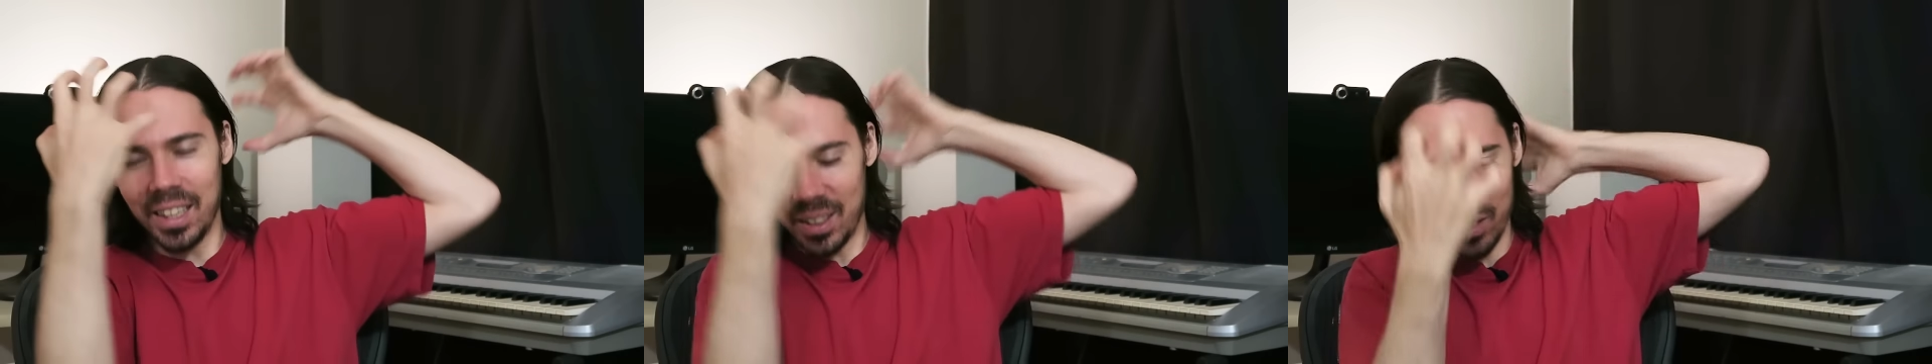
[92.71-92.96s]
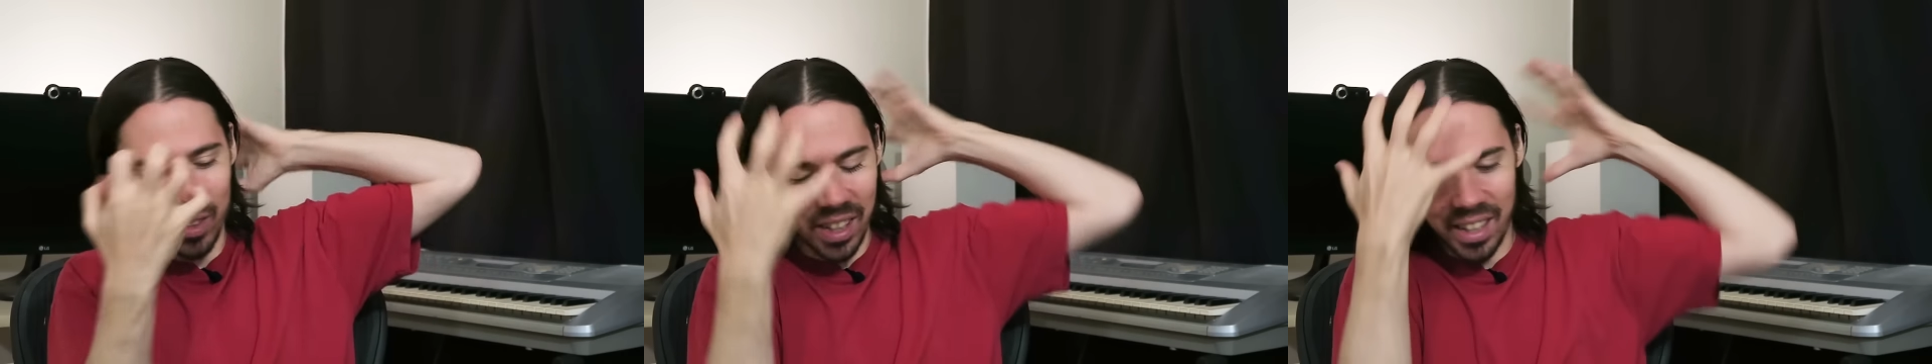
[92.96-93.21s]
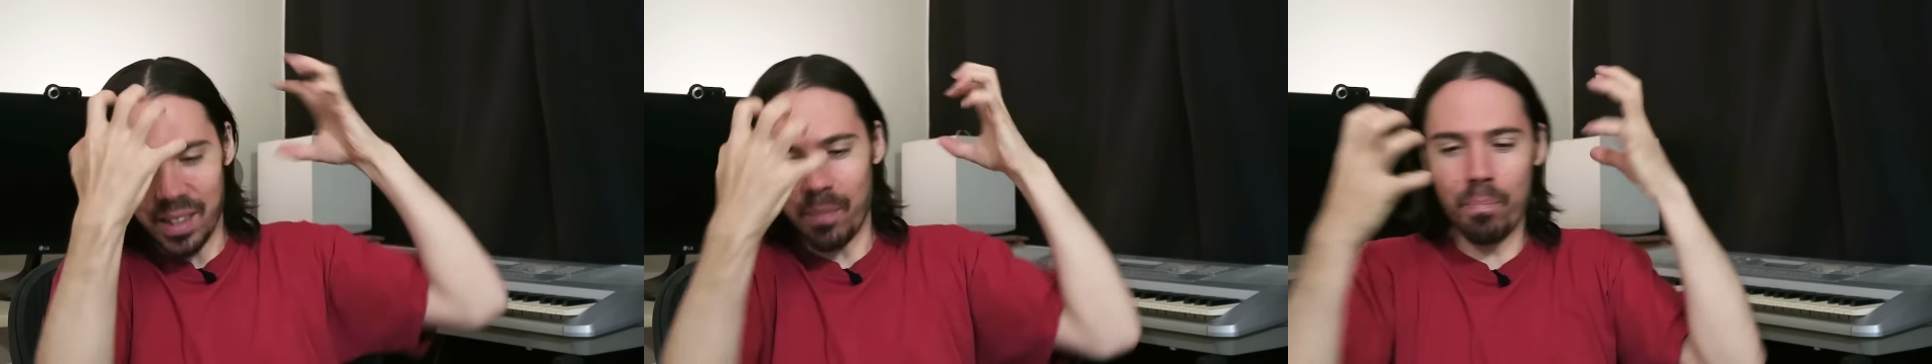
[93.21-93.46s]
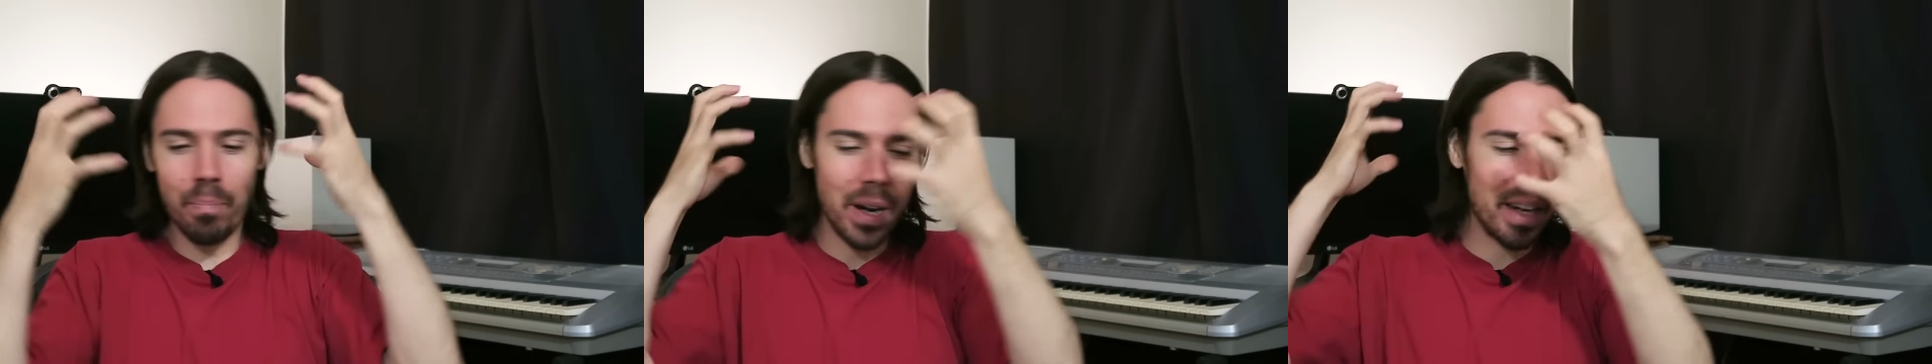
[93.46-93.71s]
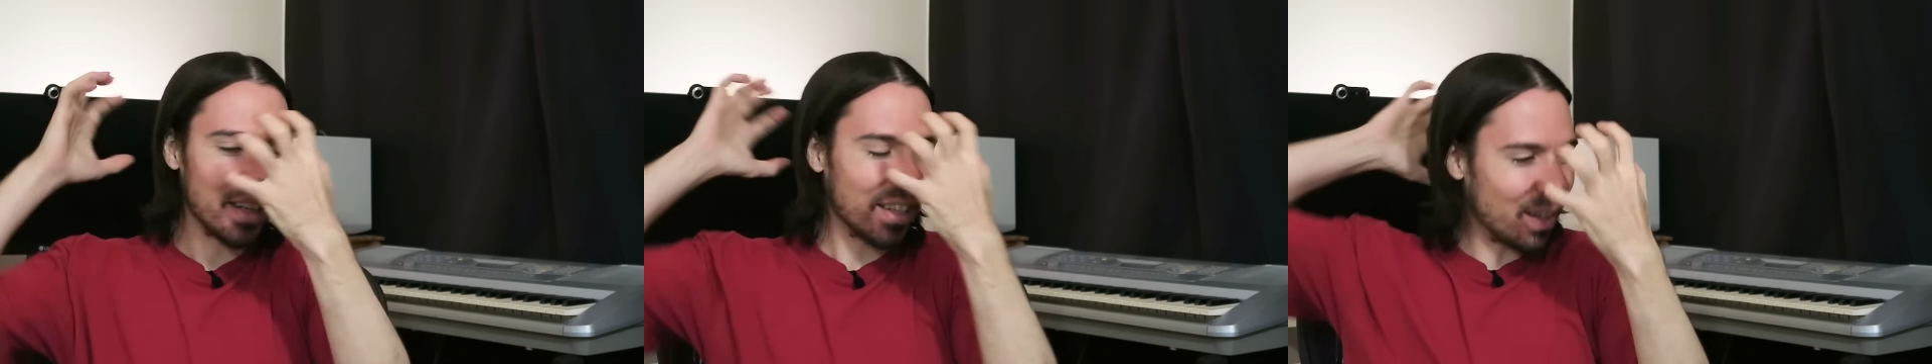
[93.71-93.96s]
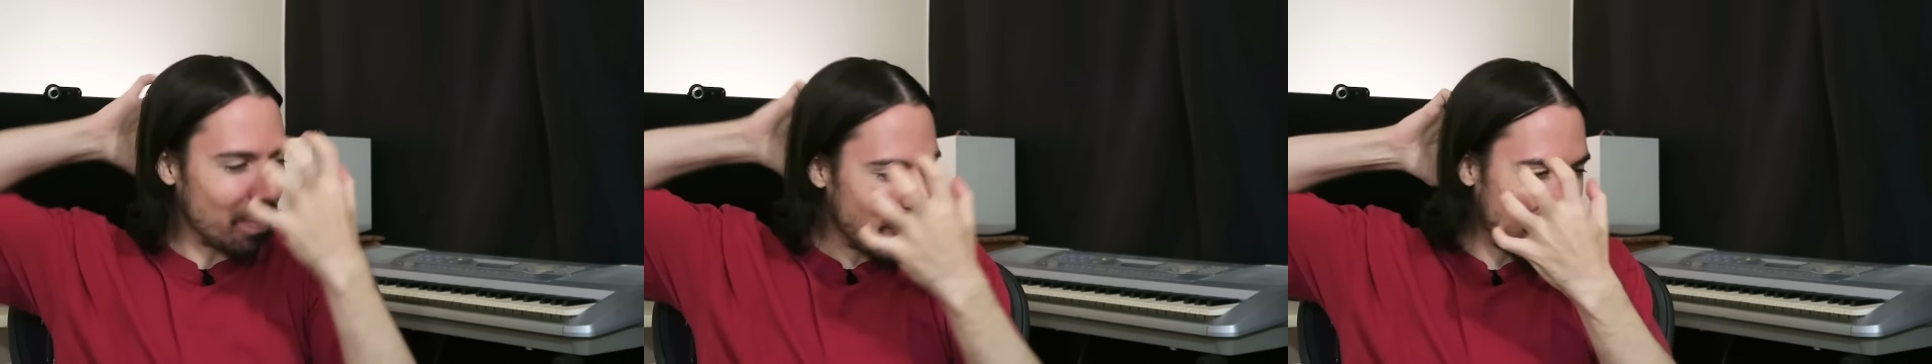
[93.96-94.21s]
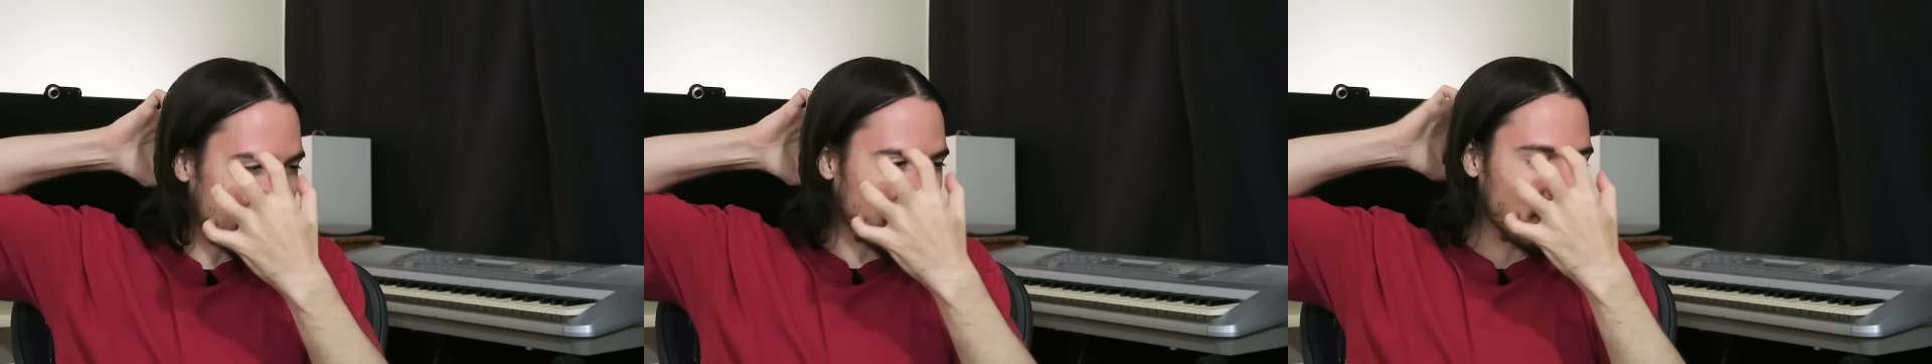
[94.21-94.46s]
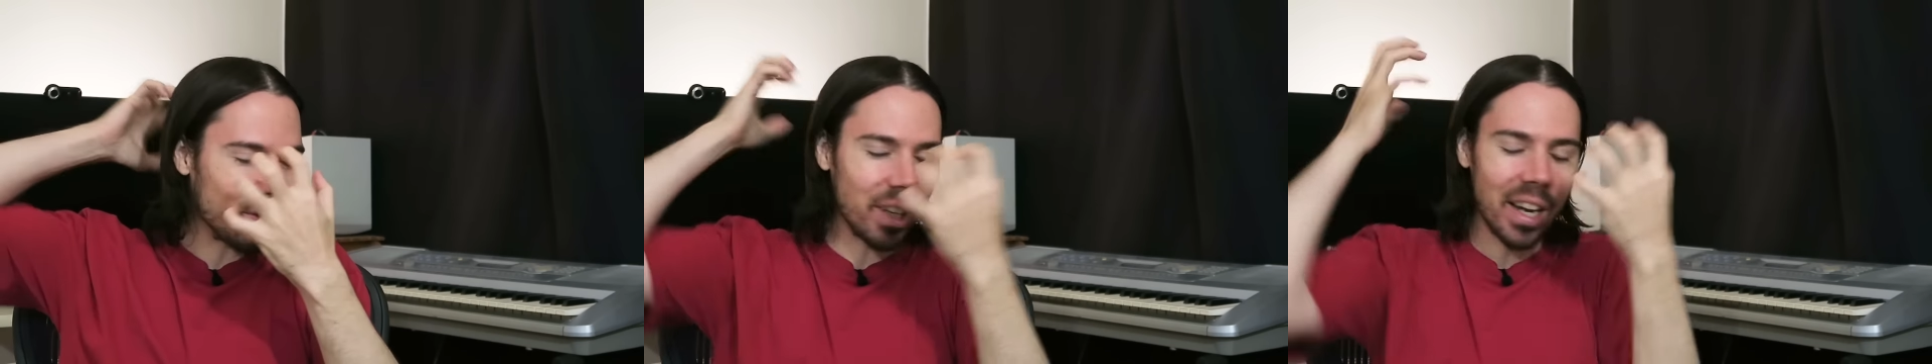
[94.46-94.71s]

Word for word: It was like biting the back of her